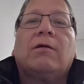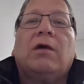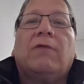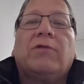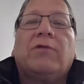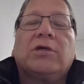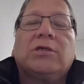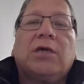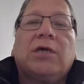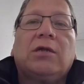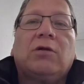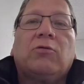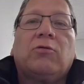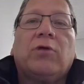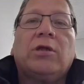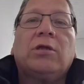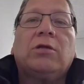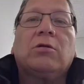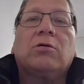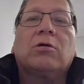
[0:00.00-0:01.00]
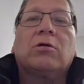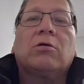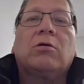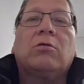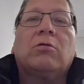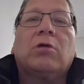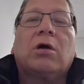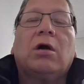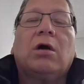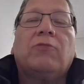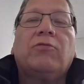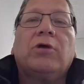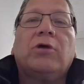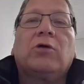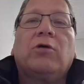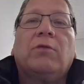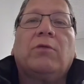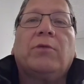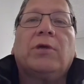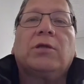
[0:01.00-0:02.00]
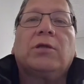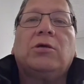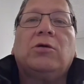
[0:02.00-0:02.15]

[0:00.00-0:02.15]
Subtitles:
you haven't signed a rental recovery agreement,